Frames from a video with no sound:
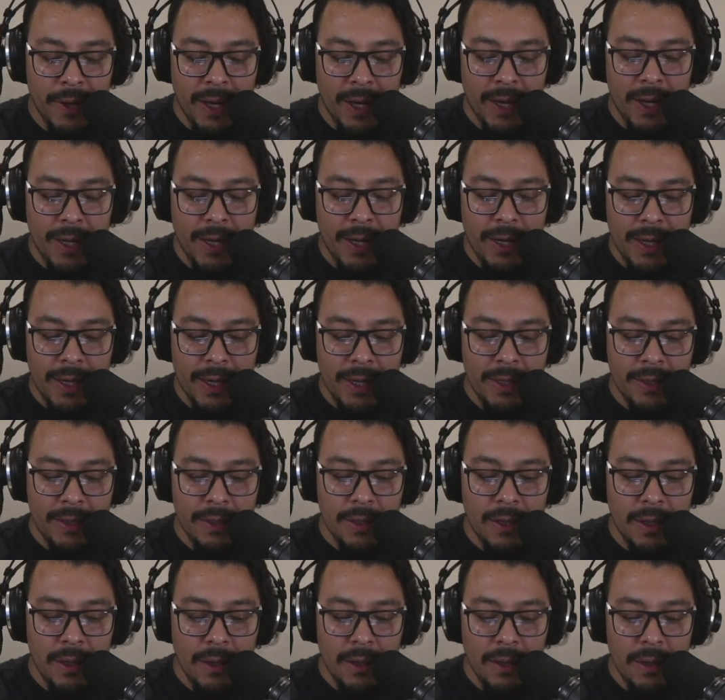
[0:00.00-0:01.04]
is
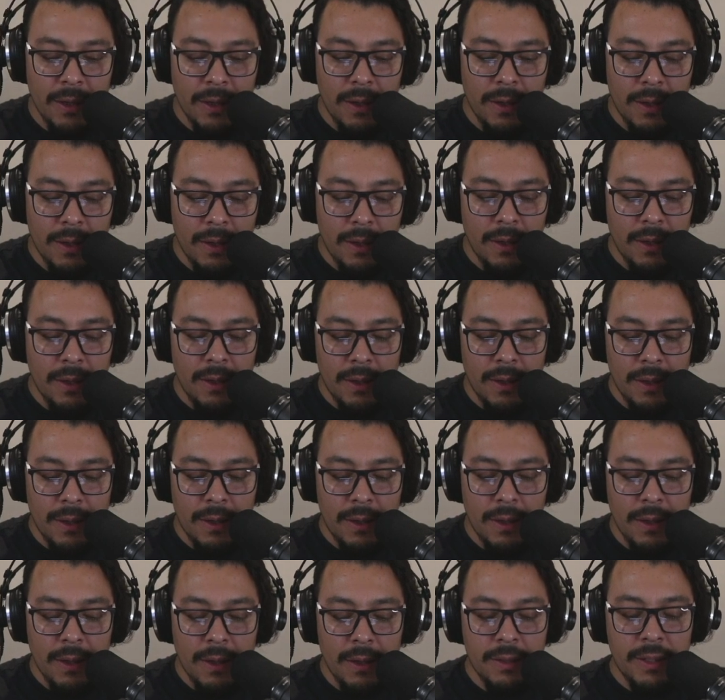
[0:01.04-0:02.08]

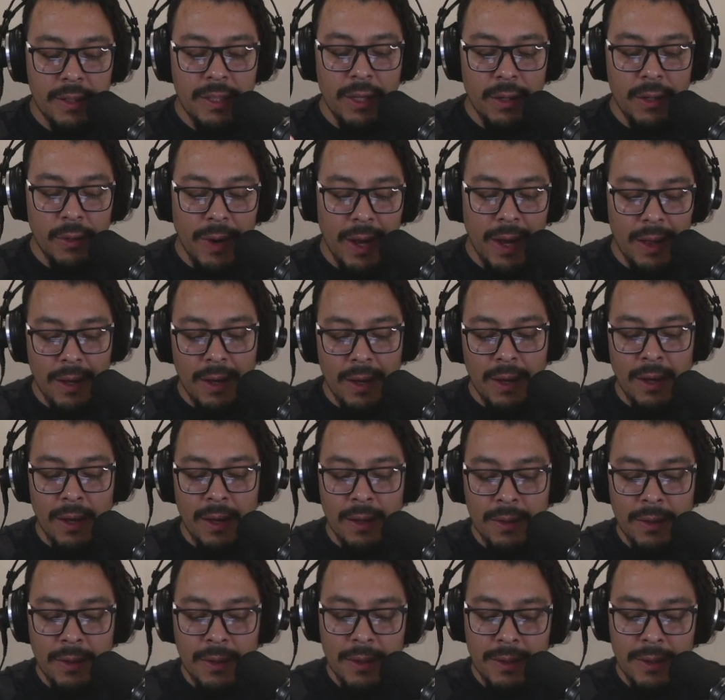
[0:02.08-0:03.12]
Cinderella
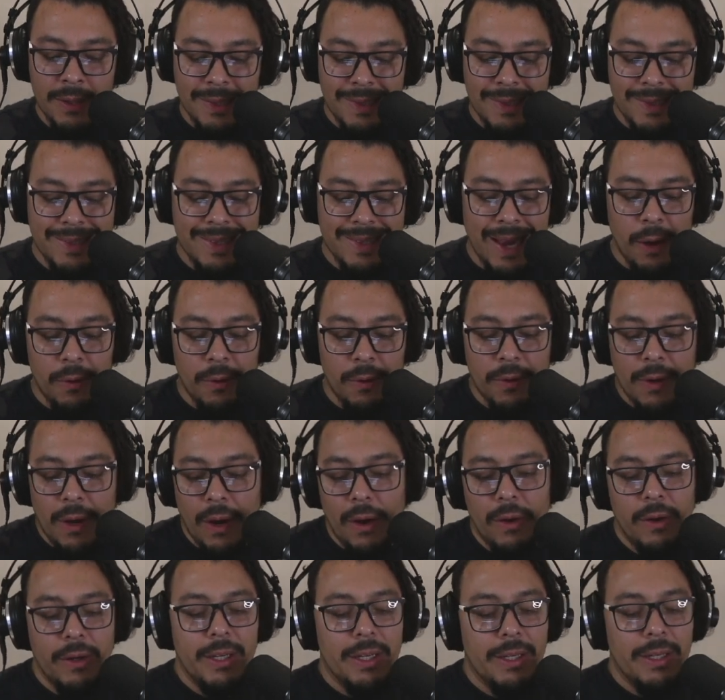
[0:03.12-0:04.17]

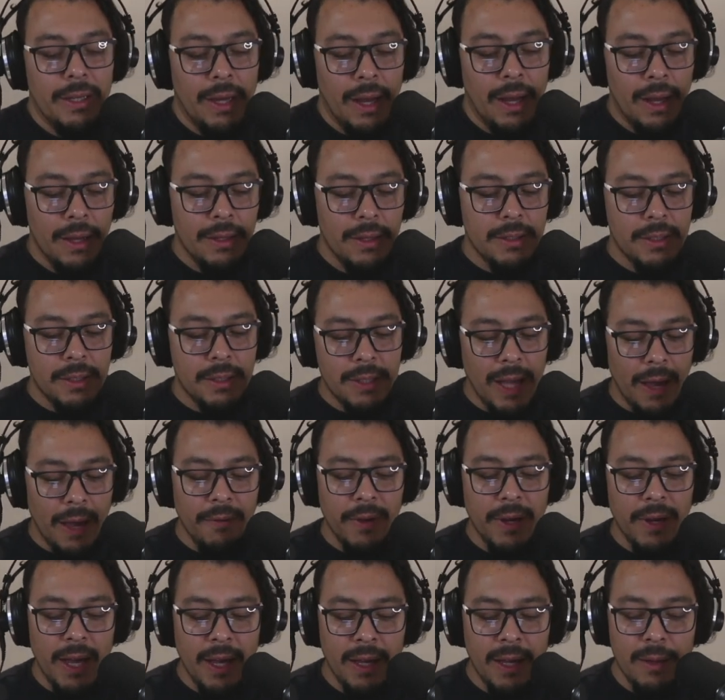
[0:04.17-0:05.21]
Stout-Hearted. 7
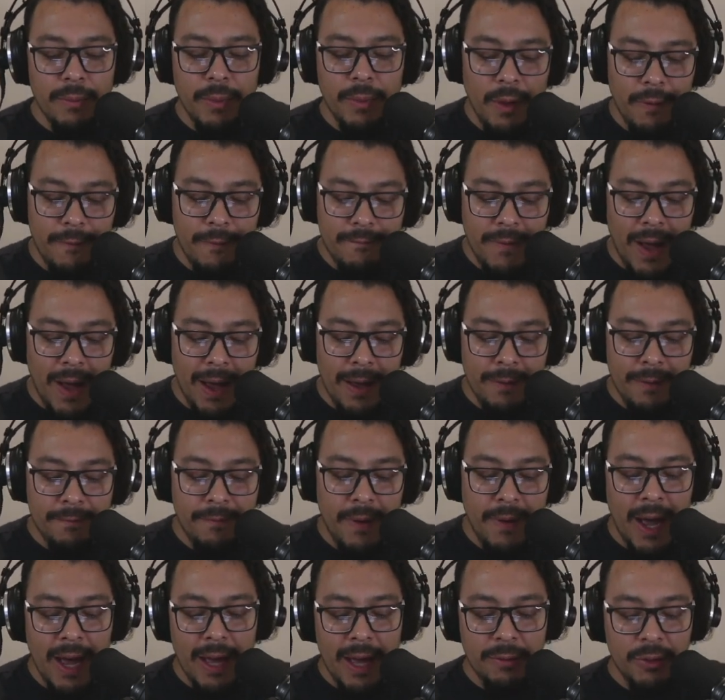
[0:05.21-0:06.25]
inkable,
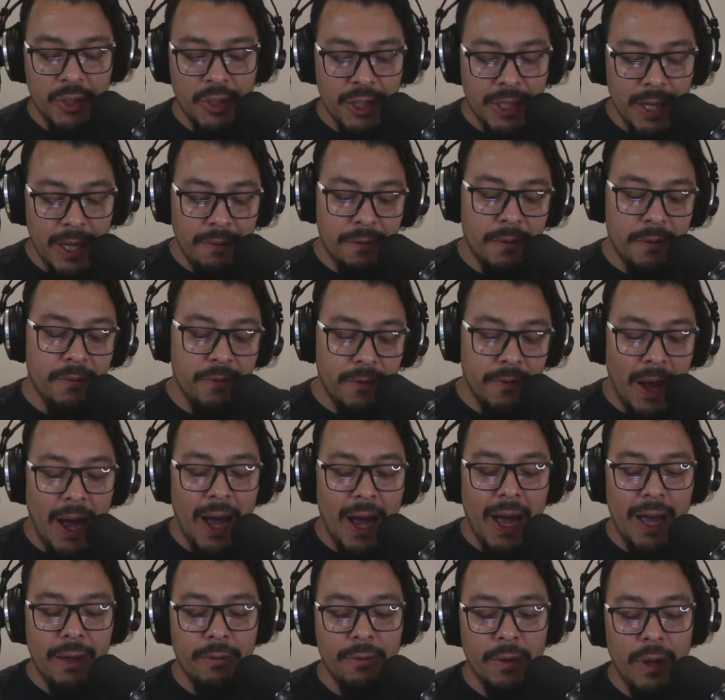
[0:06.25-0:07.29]
5/5, shift
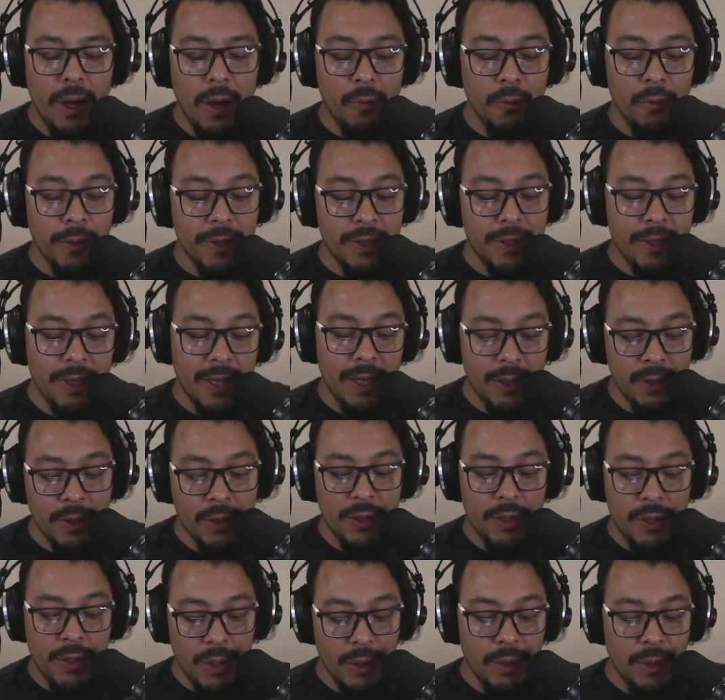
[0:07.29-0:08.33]
5, resist
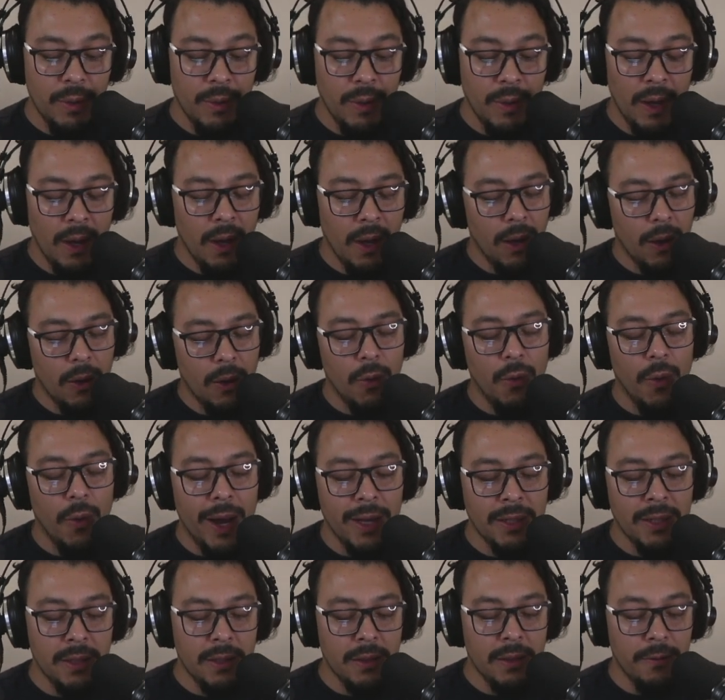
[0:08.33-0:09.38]
2,
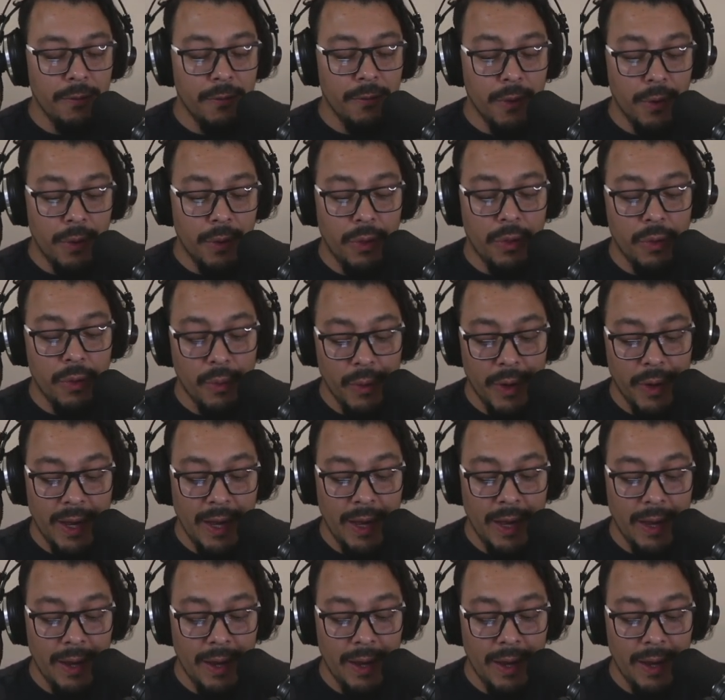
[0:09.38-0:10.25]
quest for 3,